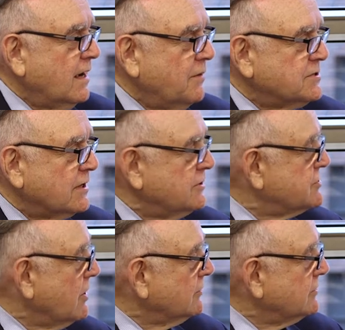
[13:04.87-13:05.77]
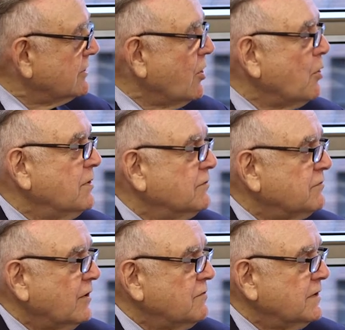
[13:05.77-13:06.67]
I was a consultant for Goldman
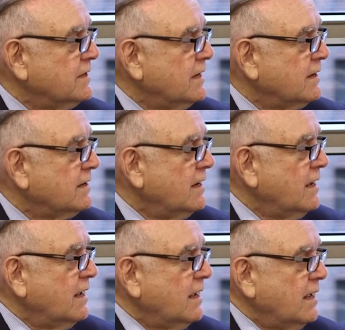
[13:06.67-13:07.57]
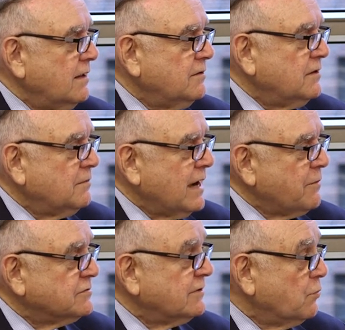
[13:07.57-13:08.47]
for over a year, and I
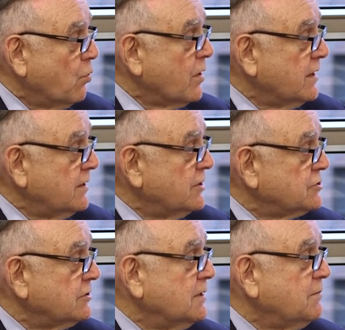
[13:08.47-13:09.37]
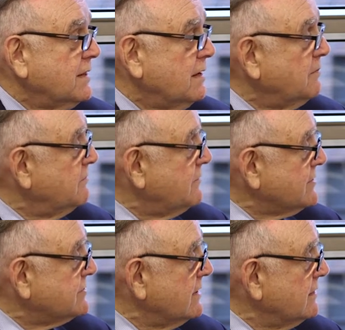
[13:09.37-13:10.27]
was rewarded initially by them
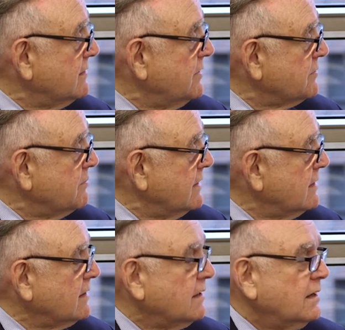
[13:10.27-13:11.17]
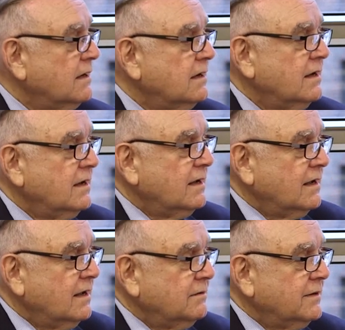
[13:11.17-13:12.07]
investing with me, uh,
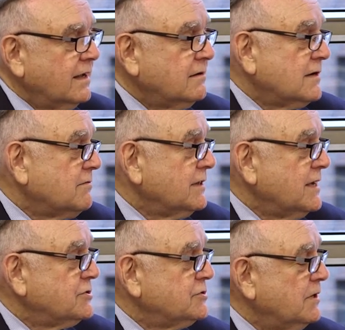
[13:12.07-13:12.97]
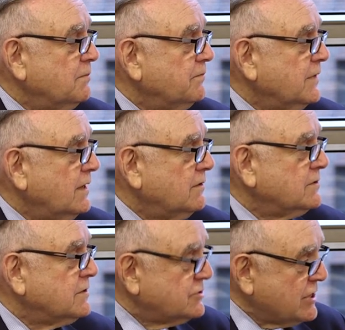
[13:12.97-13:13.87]
and we had a great relationship. You know,
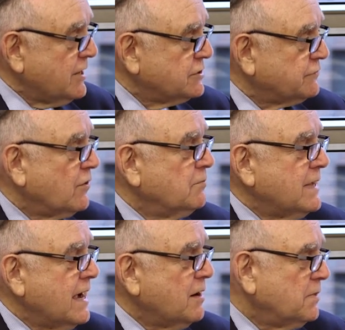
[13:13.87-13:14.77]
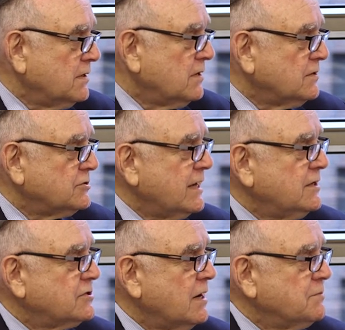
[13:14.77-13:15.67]
it's a change firm now, but you know,
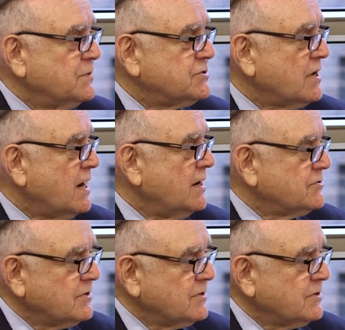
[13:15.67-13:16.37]
change comes with size.